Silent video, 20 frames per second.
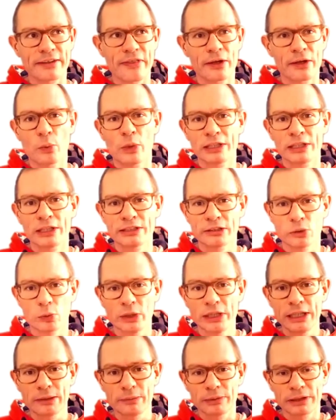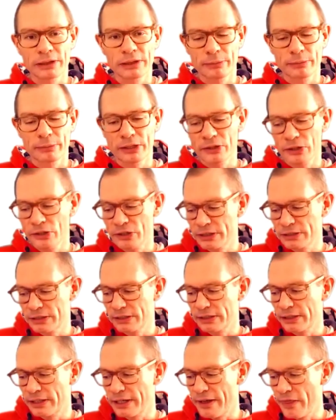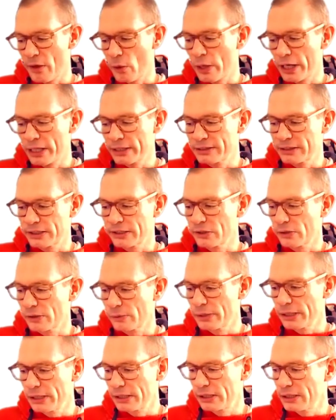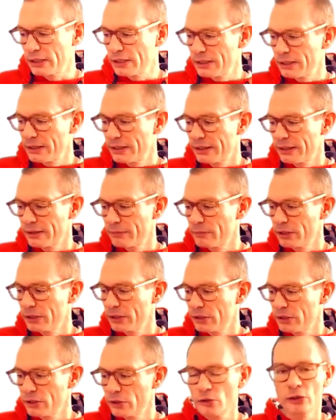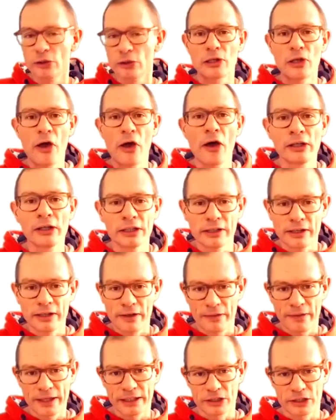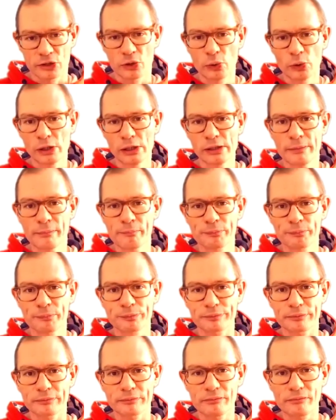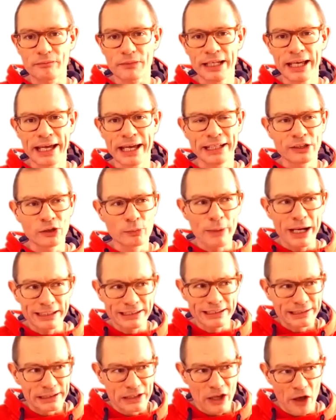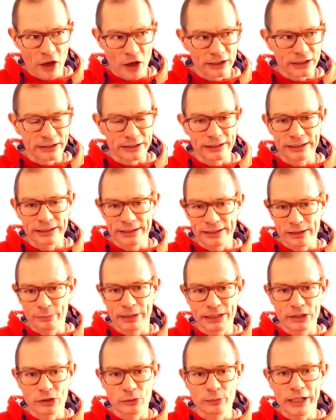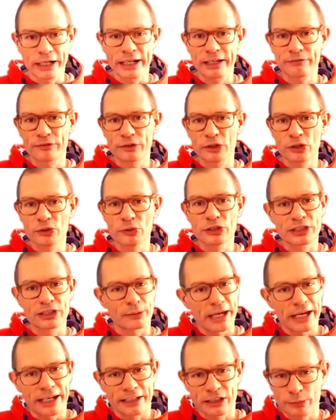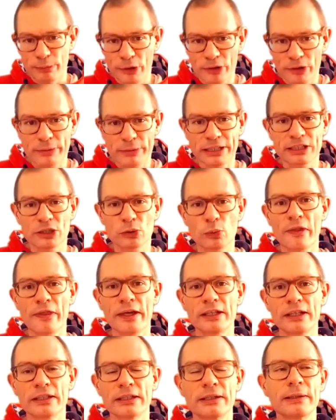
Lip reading: than once a week because otherwise you don't learn that tool, and you must learn it a little bit. You have to do some experiments with it,